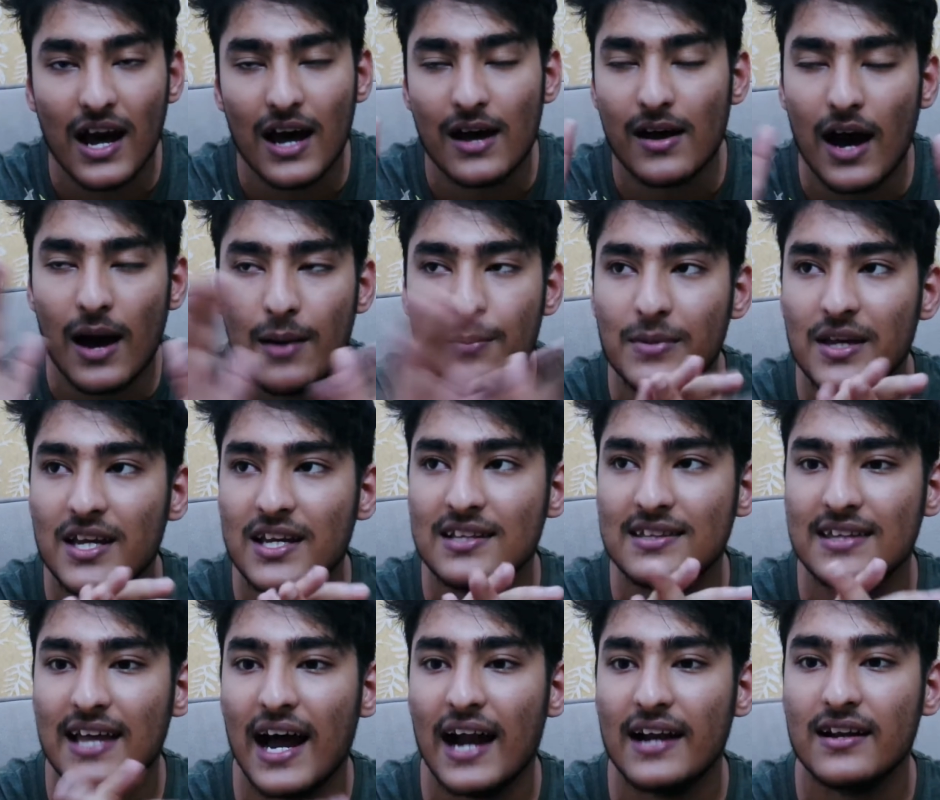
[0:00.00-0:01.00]
I, I
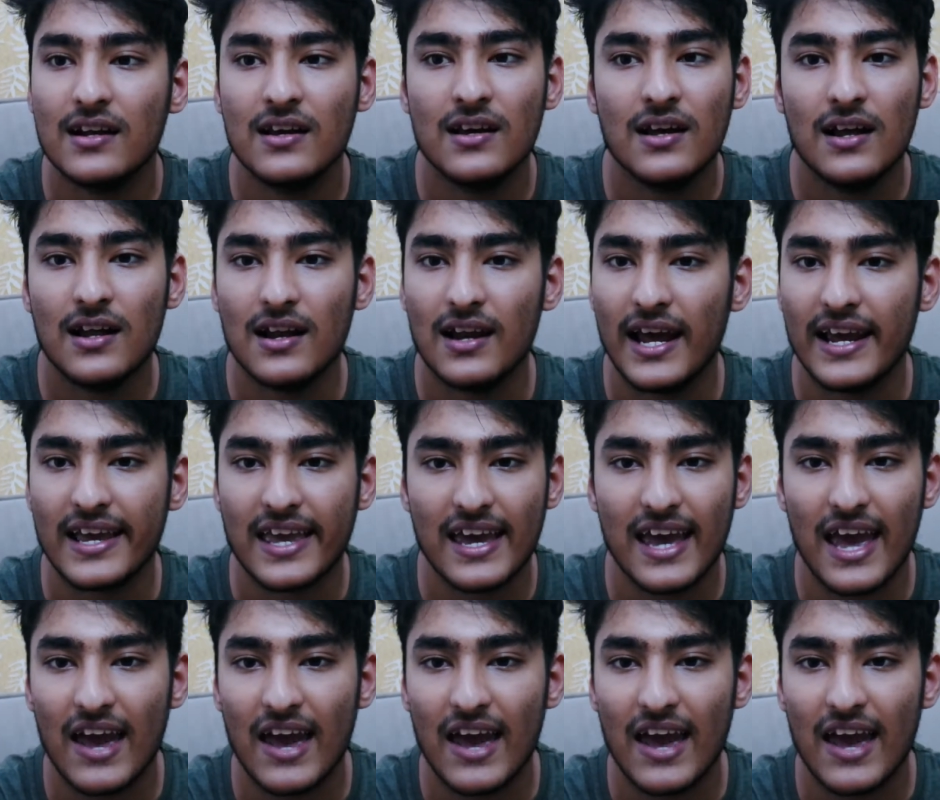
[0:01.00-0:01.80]
mean that like